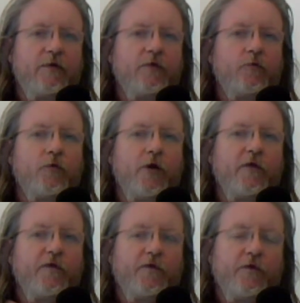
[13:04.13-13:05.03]

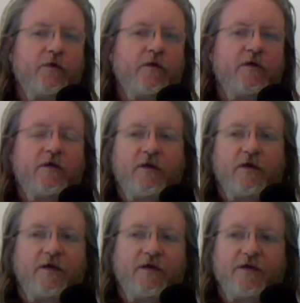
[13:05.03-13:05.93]
rough
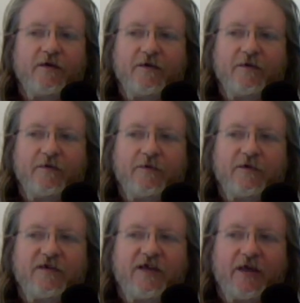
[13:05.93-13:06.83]

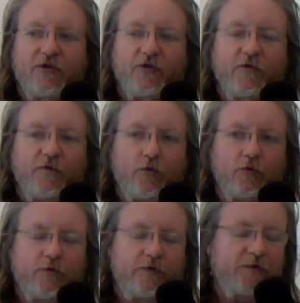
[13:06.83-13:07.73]
sketch, of
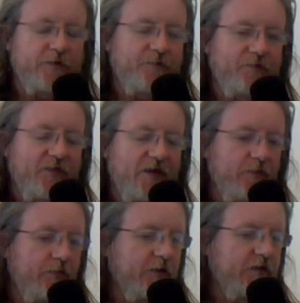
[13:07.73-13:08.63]
course,
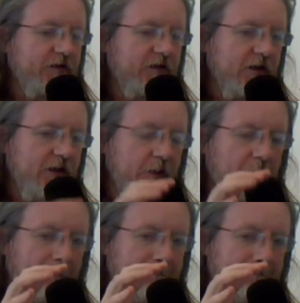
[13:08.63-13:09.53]
but
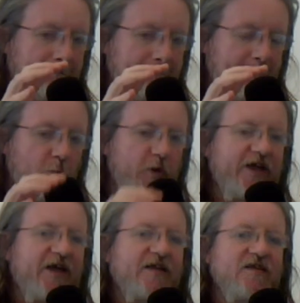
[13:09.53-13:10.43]
we
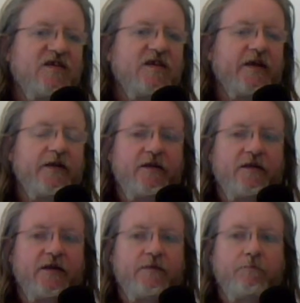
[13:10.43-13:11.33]
can say
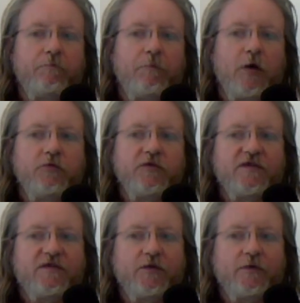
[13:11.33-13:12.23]
that
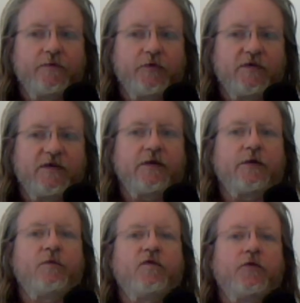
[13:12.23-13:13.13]
most of the
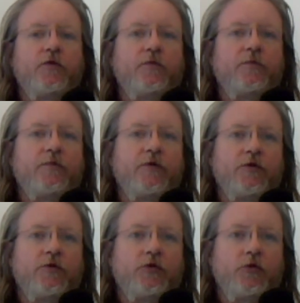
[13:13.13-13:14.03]
time for
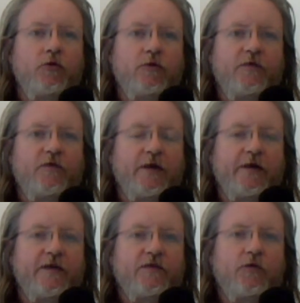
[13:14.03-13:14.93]
controlled
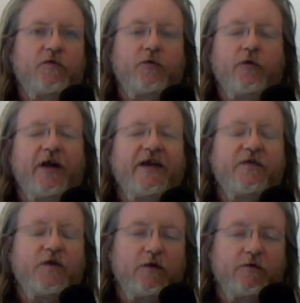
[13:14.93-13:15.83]
flights or for
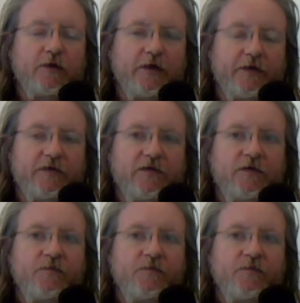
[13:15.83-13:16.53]
IFR flights,